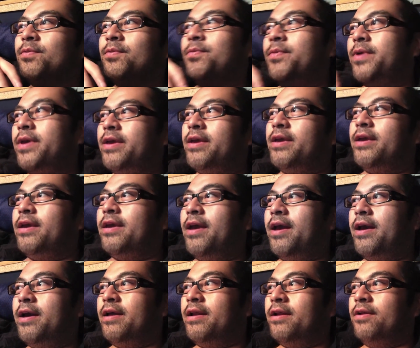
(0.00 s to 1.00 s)
we
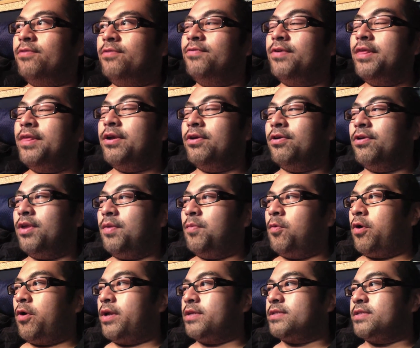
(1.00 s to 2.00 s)
had a really early
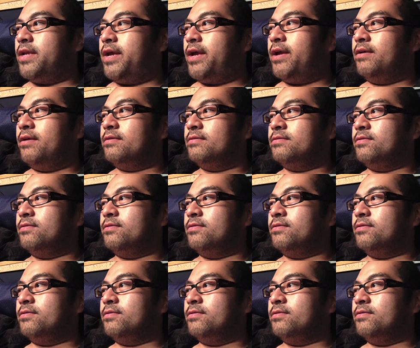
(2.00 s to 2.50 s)
morning today,